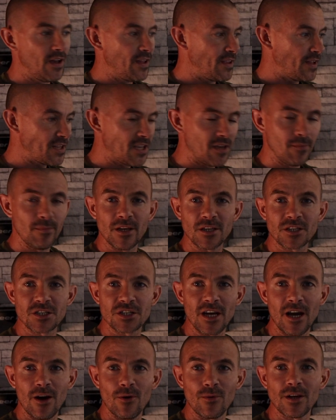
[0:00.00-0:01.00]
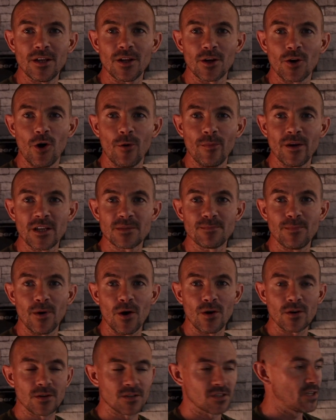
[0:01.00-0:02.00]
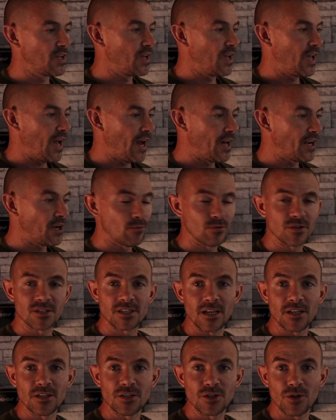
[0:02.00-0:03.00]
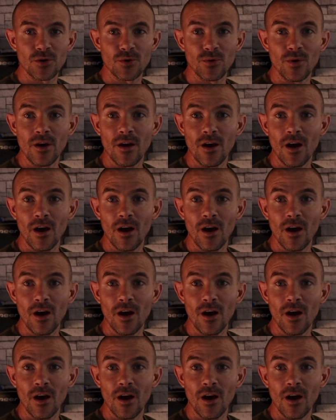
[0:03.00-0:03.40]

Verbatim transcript: then give me a shout in the comments box and I will send you,